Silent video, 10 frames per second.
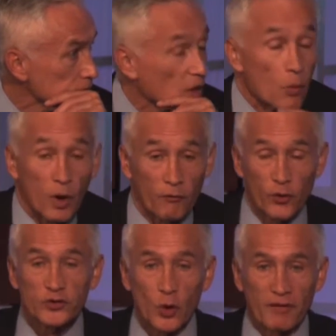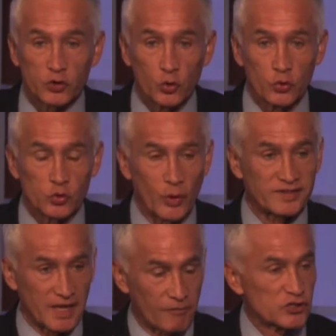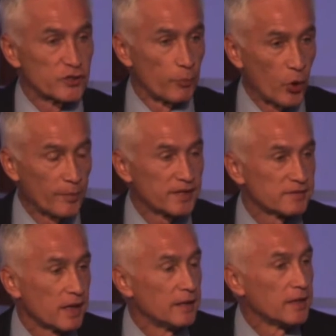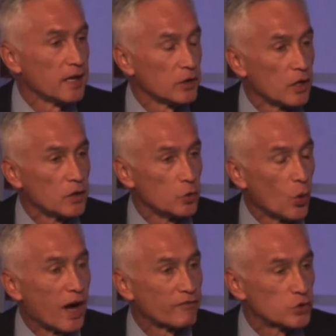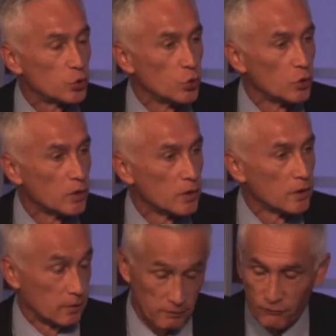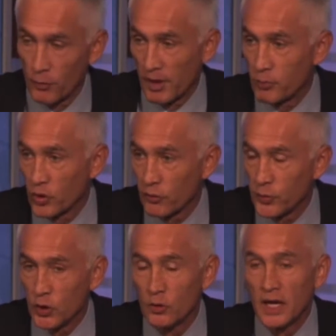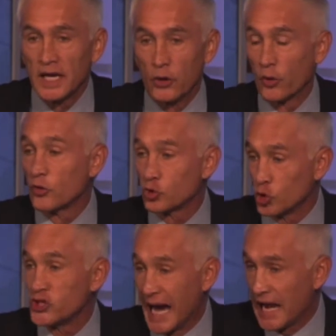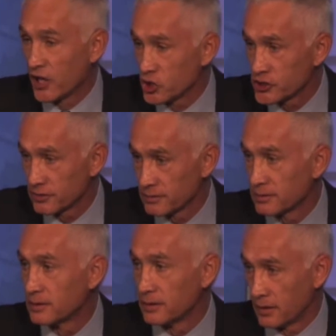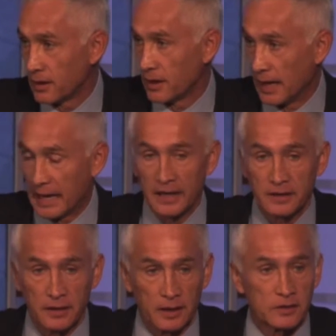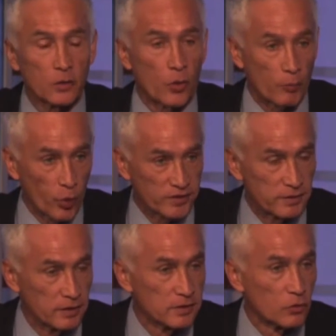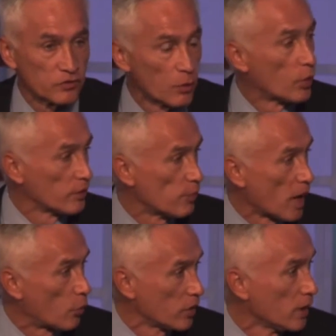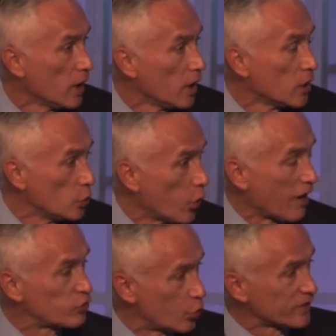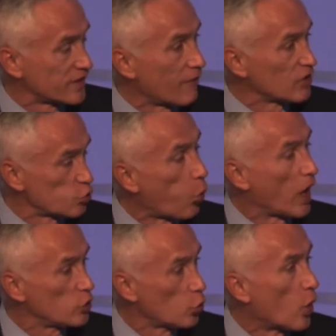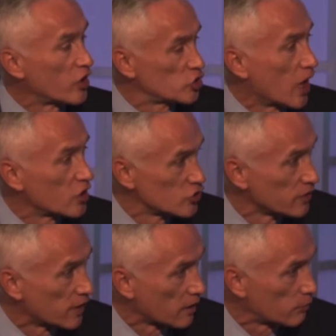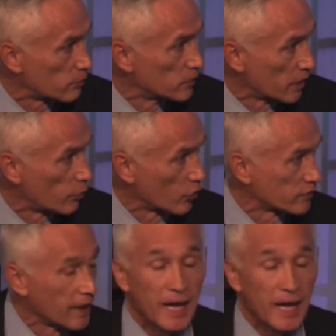Well, first you have to establish the premise, and then you have to, from my point of view, in order to challenge a candidate or a president or someone in power, you have to establish why you are challenging that person.